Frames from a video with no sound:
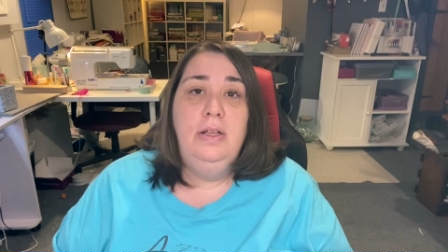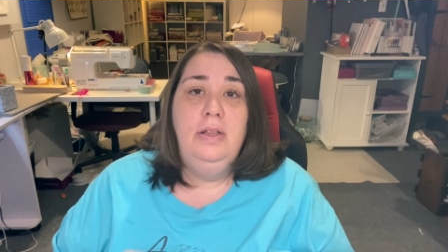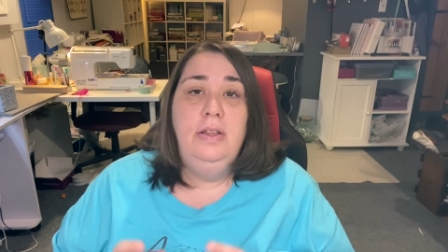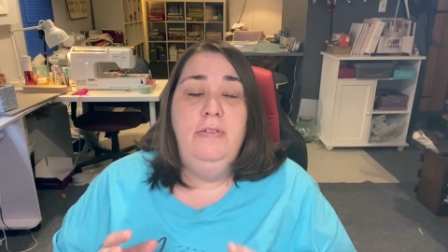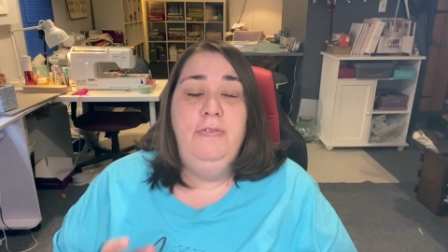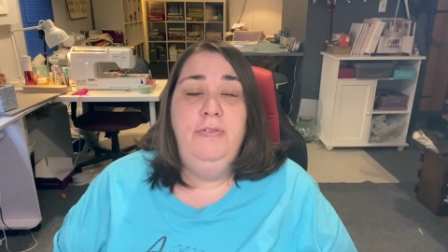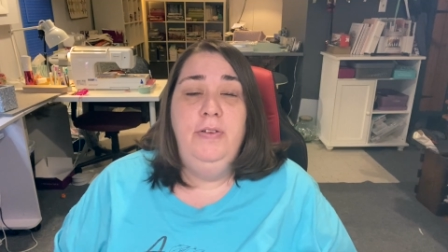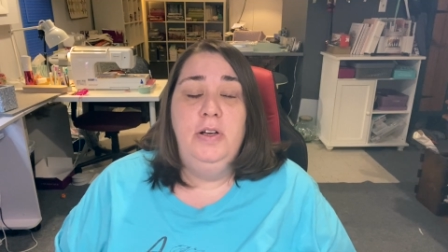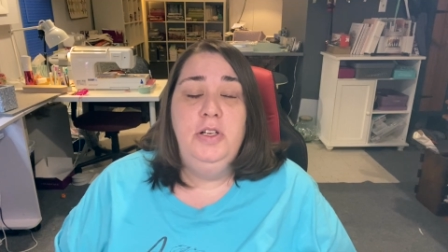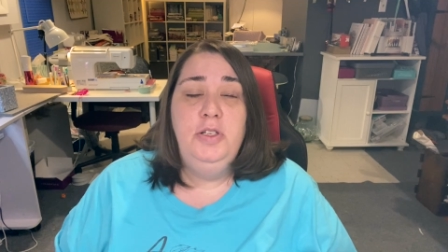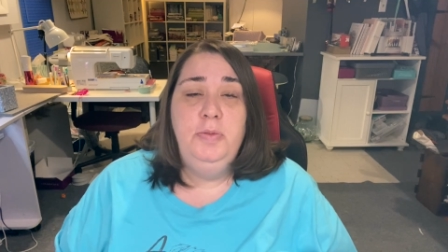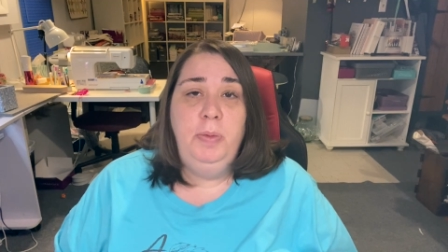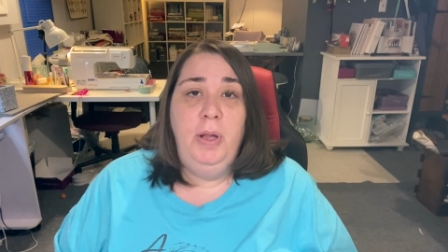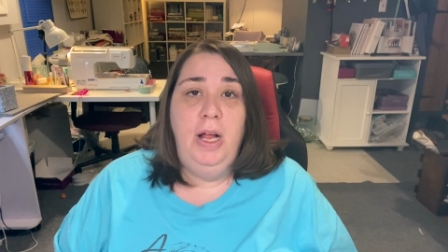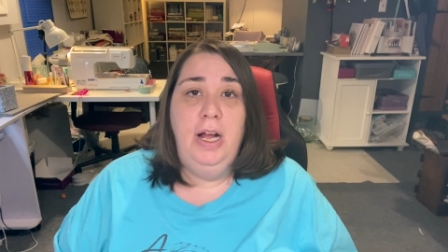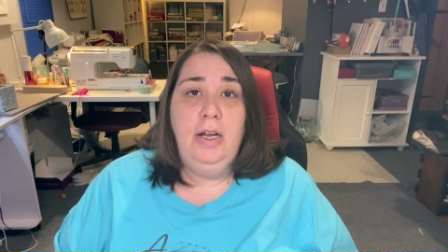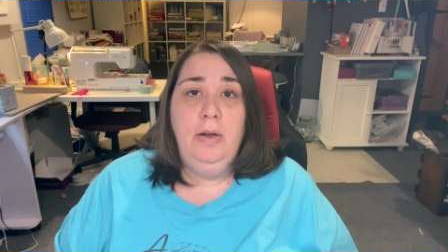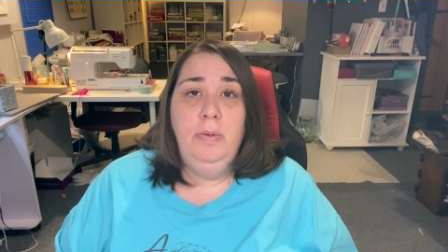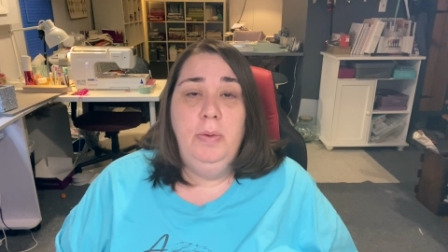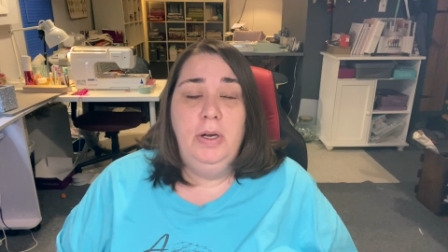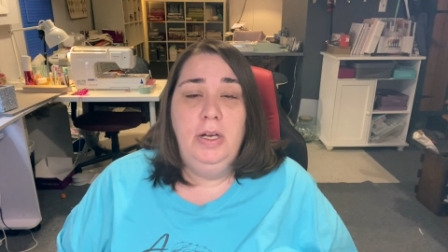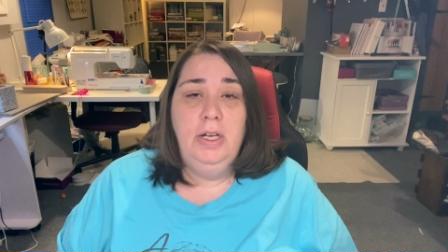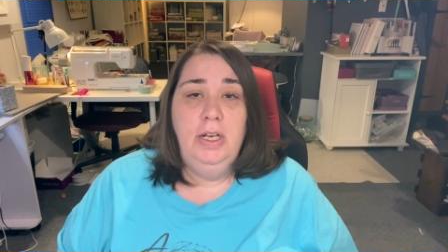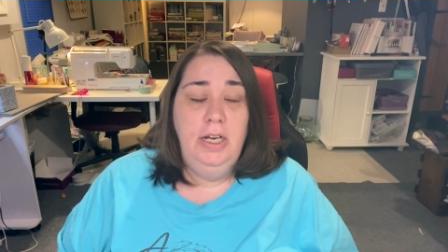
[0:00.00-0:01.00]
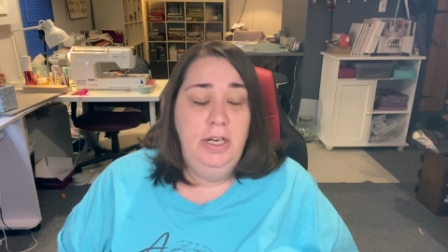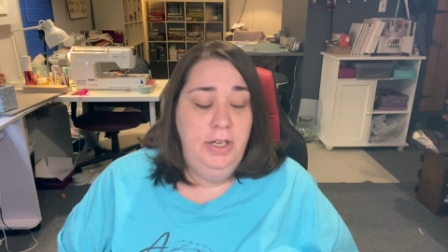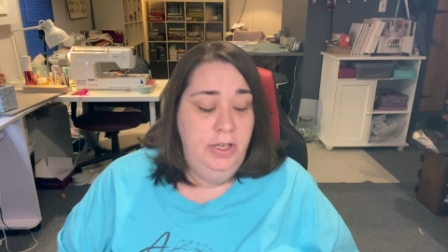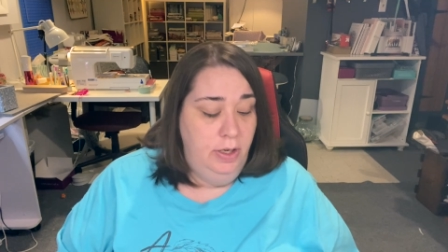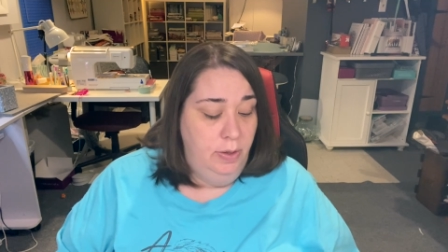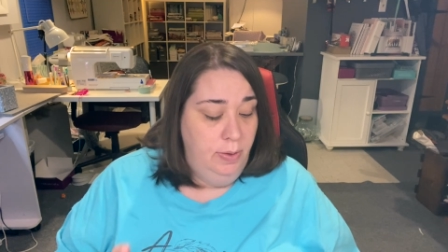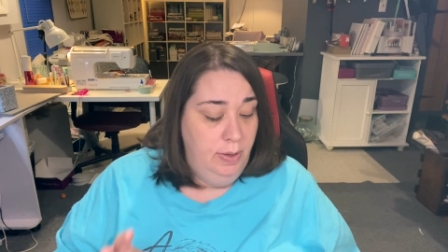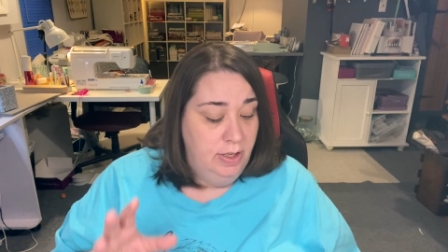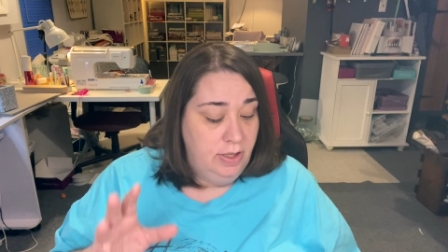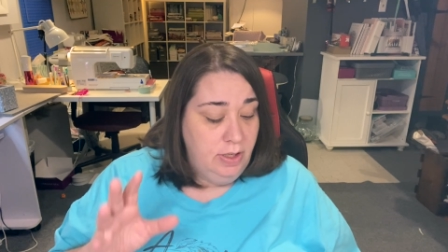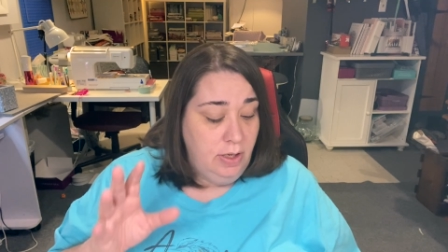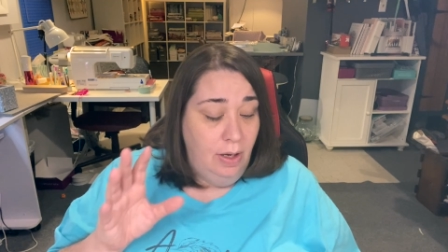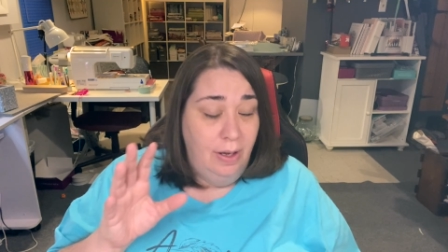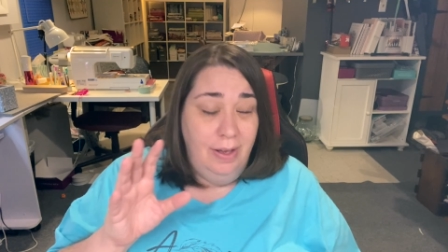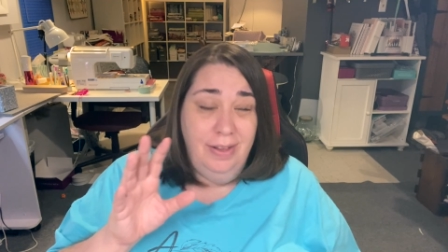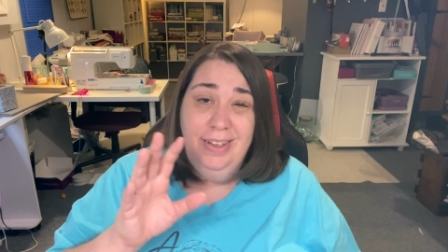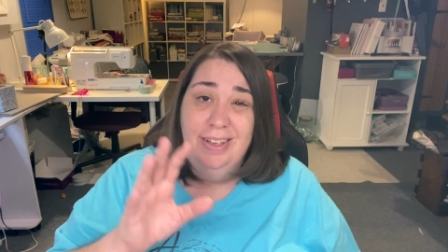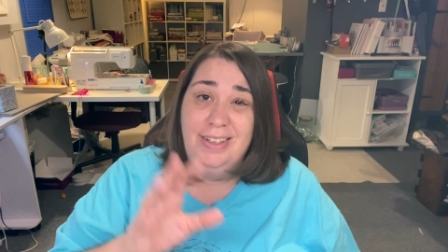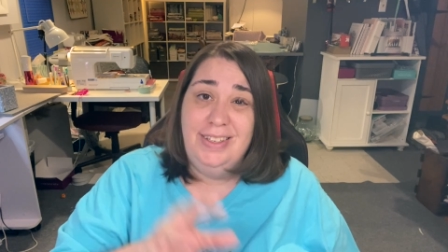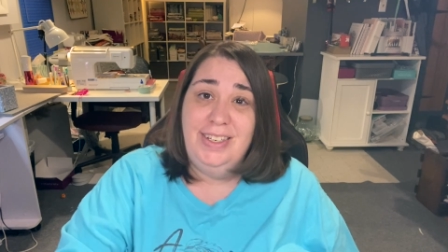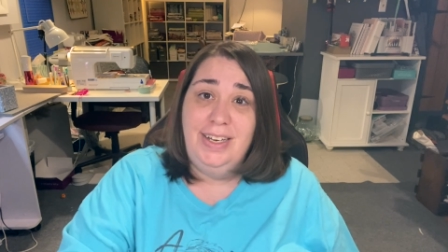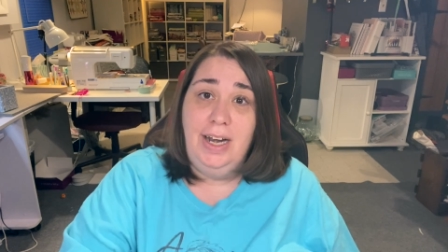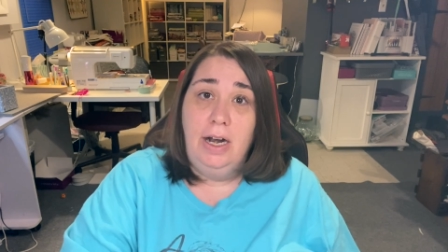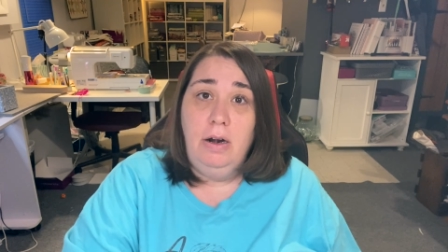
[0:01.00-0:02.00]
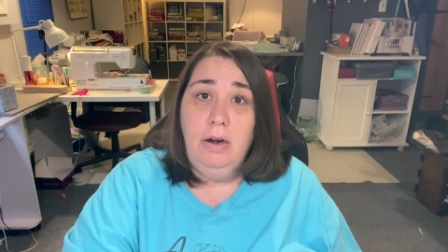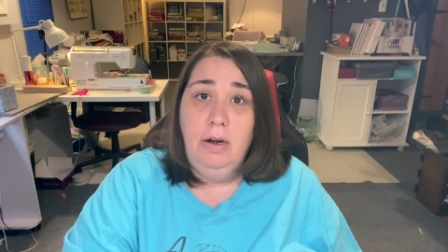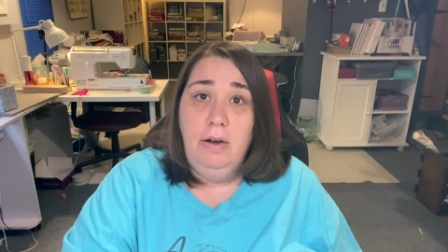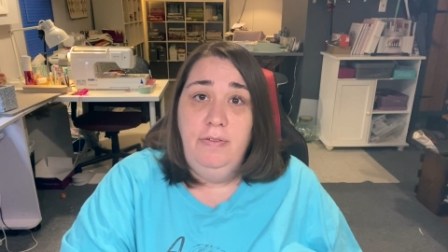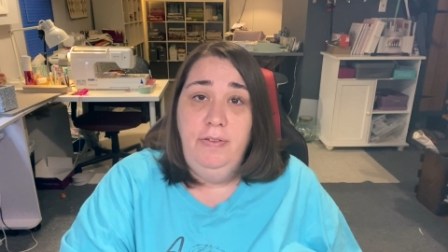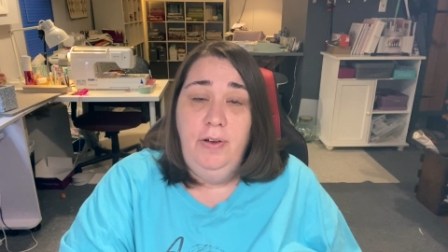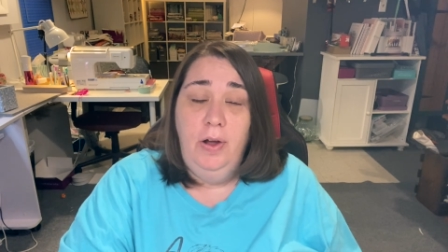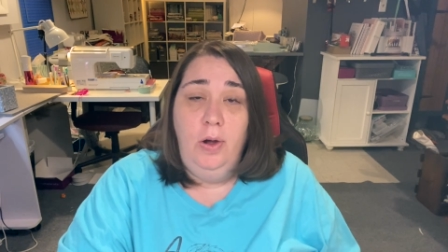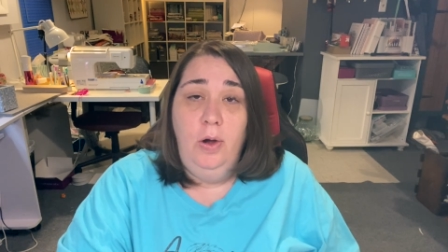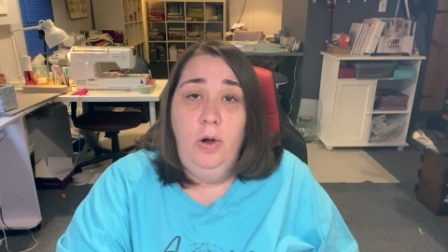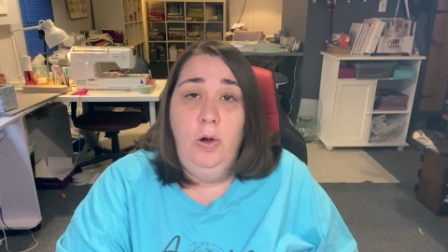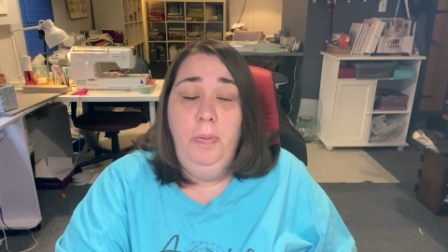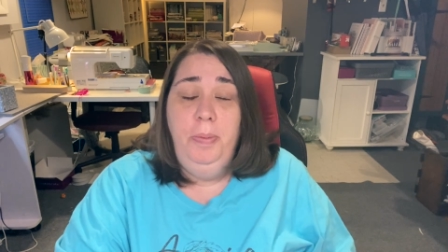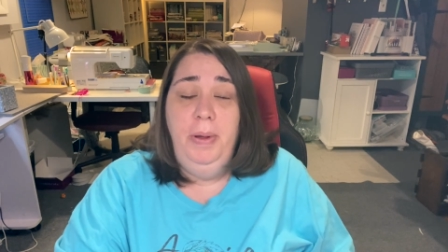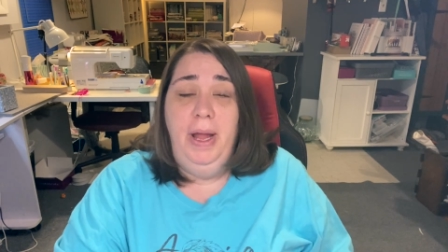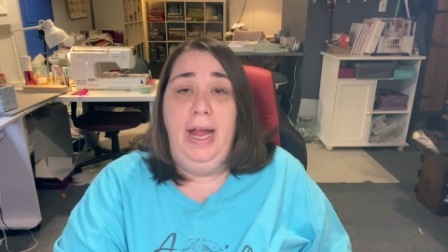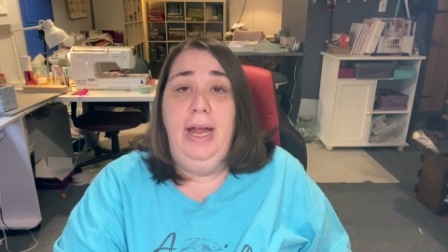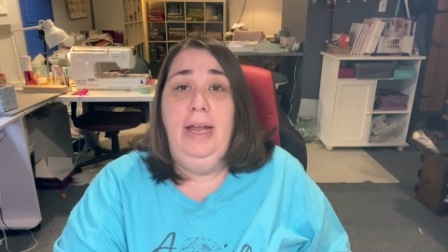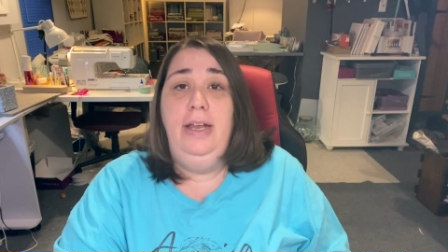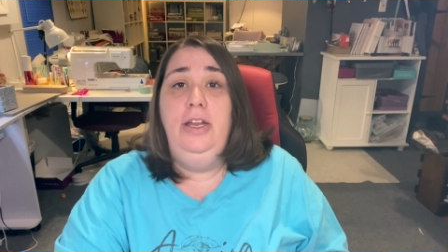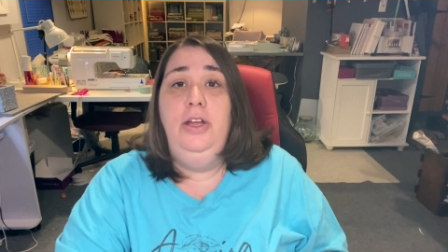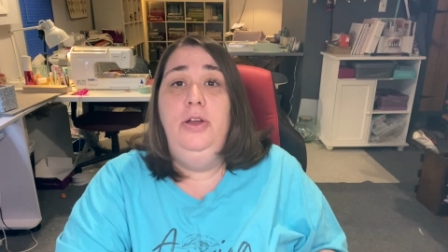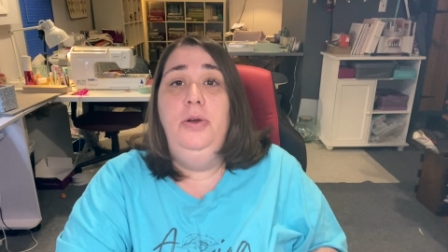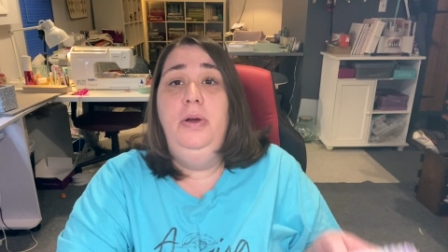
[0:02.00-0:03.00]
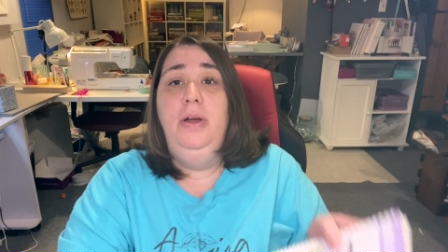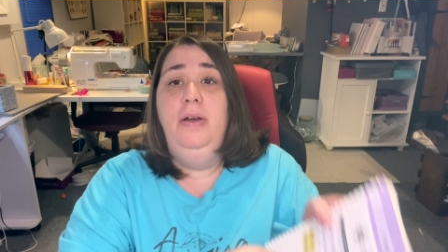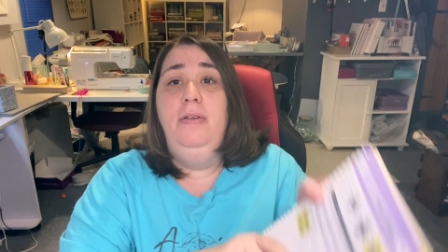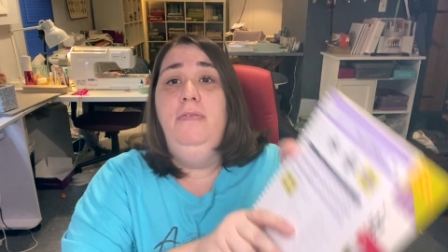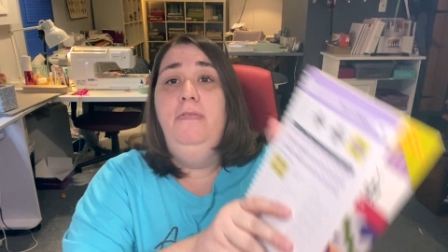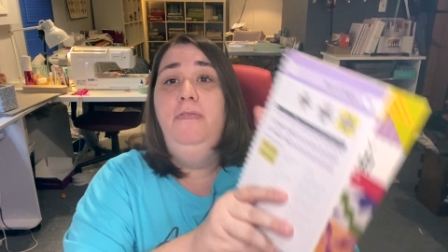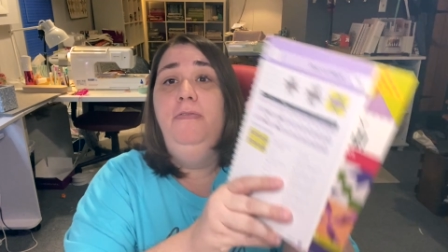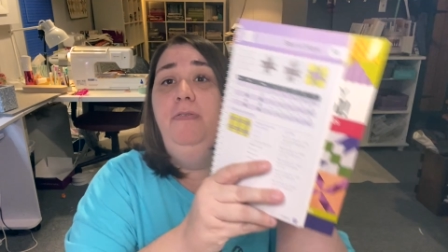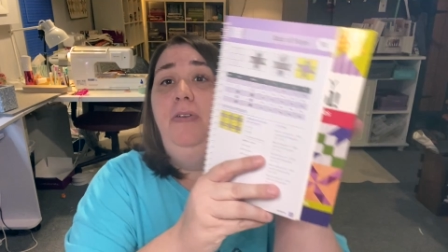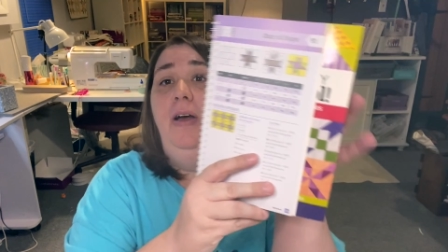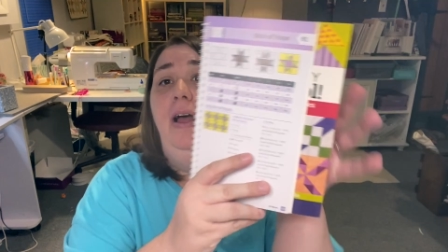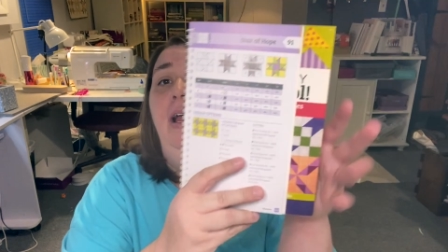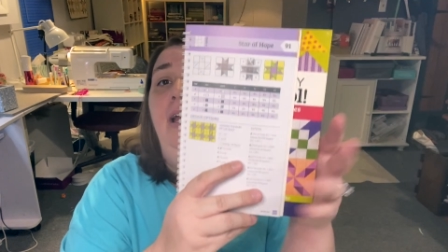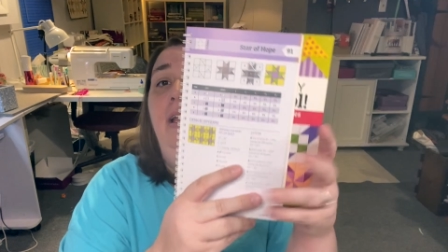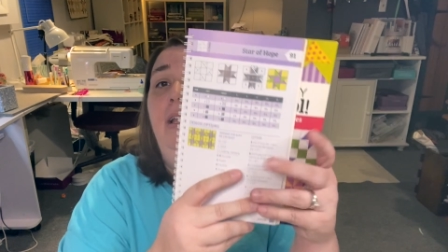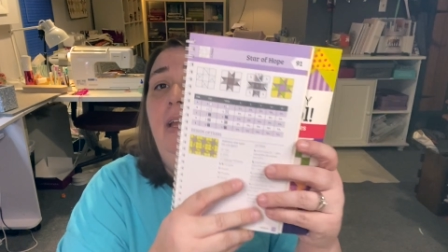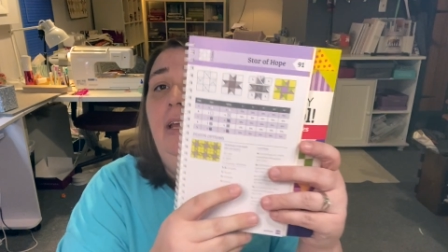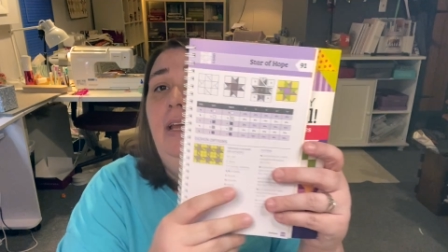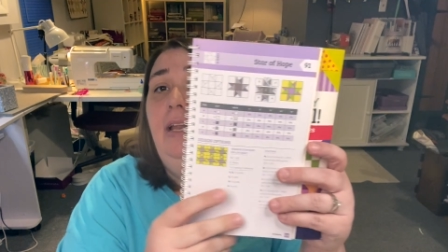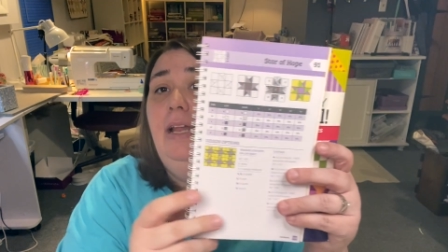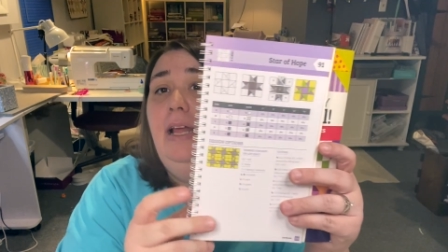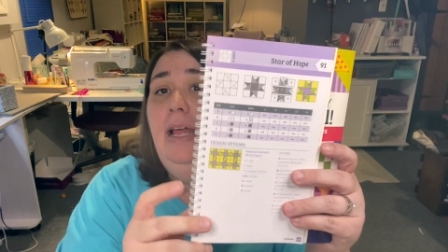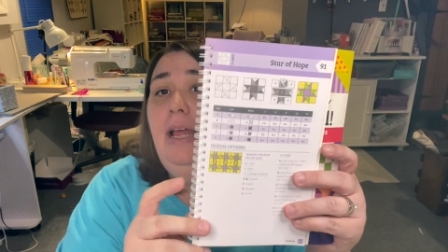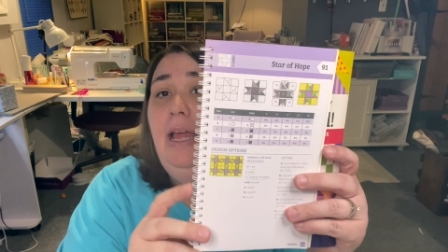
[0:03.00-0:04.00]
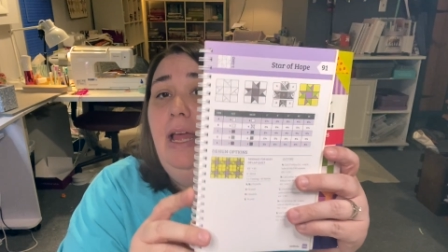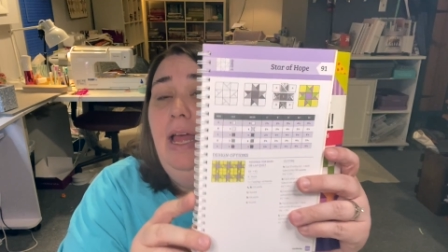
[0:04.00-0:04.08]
The first block we're going to do is called the Star of Hope, and you can find it